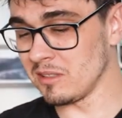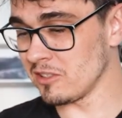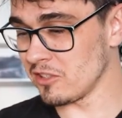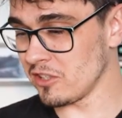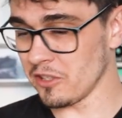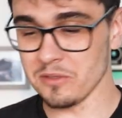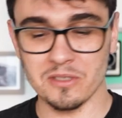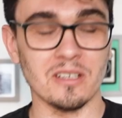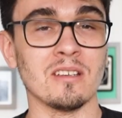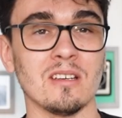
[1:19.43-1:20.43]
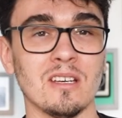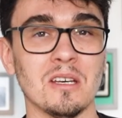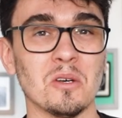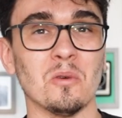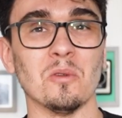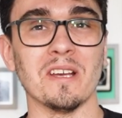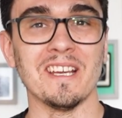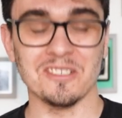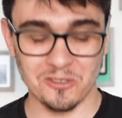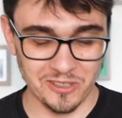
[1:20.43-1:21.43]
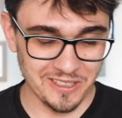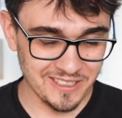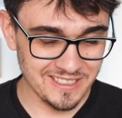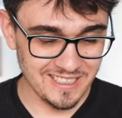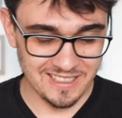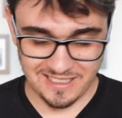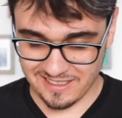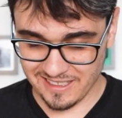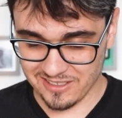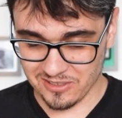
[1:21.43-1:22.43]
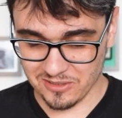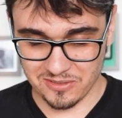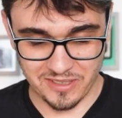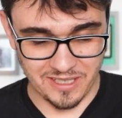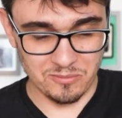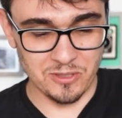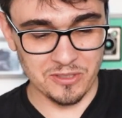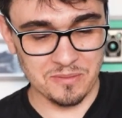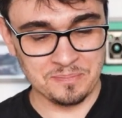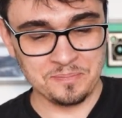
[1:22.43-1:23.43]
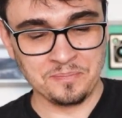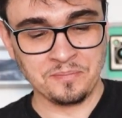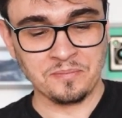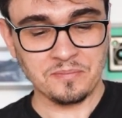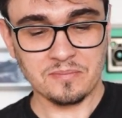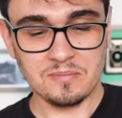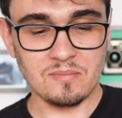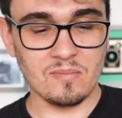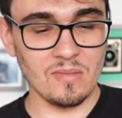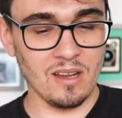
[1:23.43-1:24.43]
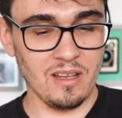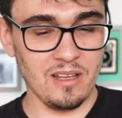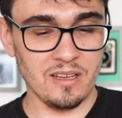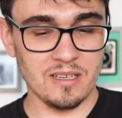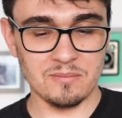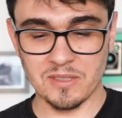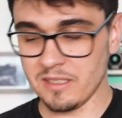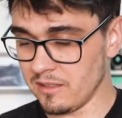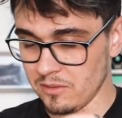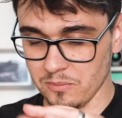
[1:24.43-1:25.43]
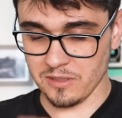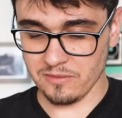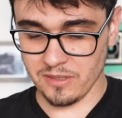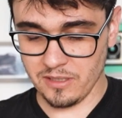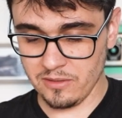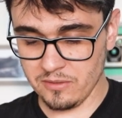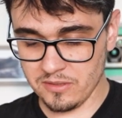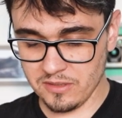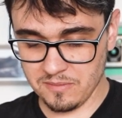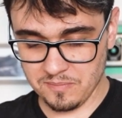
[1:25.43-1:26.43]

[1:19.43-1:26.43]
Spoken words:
It shows all the history that is in these sorts of cameras. Another one of those.